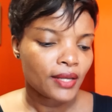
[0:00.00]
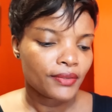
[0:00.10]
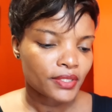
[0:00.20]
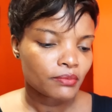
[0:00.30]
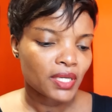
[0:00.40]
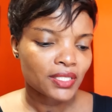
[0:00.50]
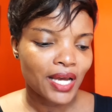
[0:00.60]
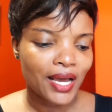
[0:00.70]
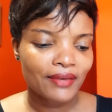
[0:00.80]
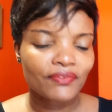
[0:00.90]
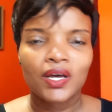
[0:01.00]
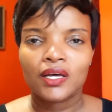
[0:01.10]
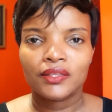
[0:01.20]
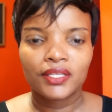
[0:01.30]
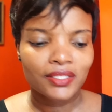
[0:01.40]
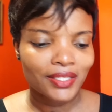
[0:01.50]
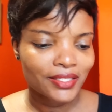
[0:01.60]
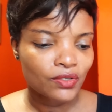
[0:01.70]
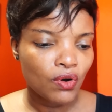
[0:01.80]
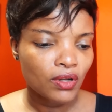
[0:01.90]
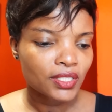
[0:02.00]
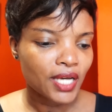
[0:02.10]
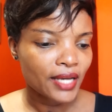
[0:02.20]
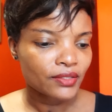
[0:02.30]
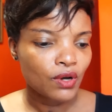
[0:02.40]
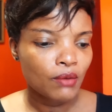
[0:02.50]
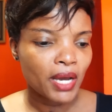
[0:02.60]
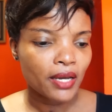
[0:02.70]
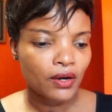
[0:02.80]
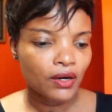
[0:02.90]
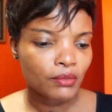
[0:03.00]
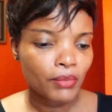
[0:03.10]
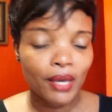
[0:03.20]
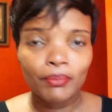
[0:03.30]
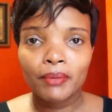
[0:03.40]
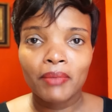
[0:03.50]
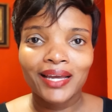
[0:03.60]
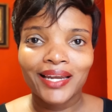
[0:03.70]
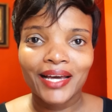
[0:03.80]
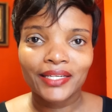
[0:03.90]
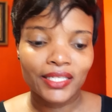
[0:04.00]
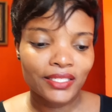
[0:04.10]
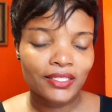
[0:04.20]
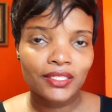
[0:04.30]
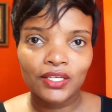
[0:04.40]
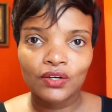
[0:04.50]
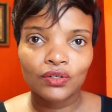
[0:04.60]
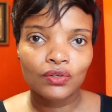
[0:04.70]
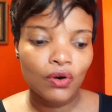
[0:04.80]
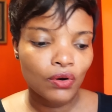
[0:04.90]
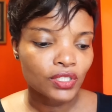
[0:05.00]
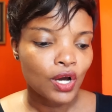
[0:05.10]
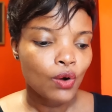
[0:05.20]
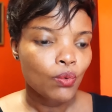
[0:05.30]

This must have, this is gold, guys. Oh my God, maybe my land is sitting on gold.